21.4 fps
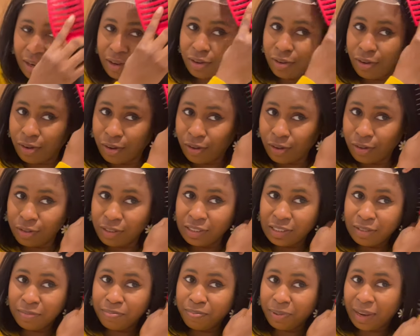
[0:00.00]
all
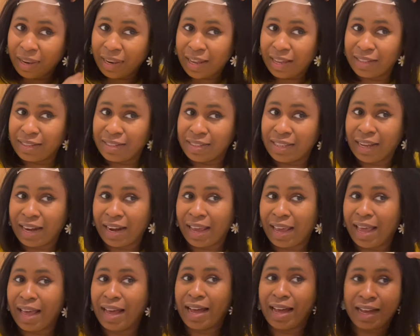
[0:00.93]
the plans that I
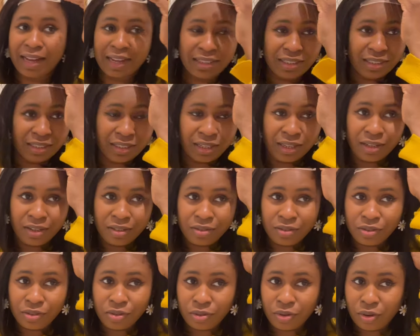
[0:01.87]
had
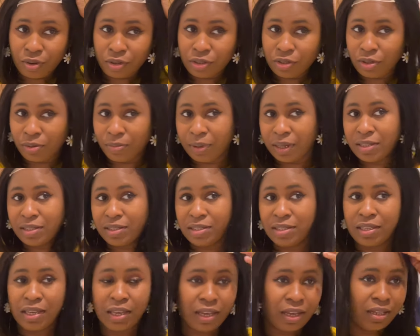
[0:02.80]
to customize
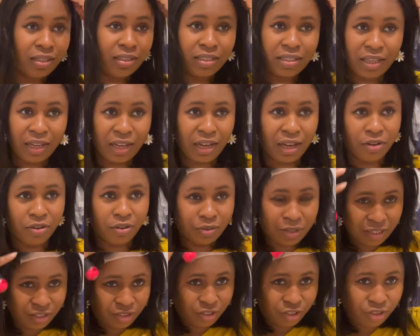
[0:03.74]
this hair
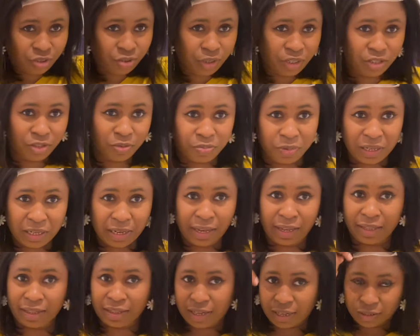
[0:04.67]
cannot, it's just going to be
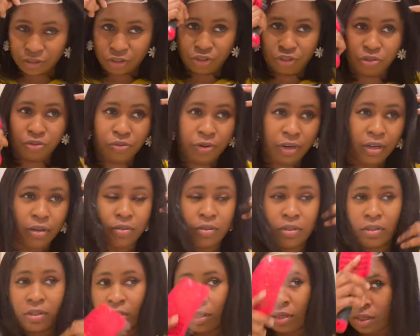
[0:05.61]
like that
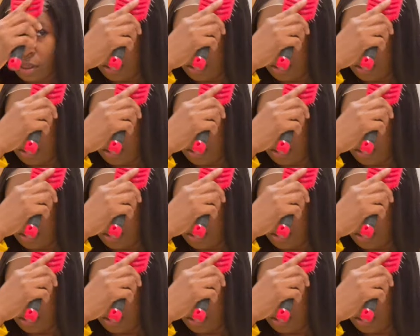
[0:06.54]
throughout.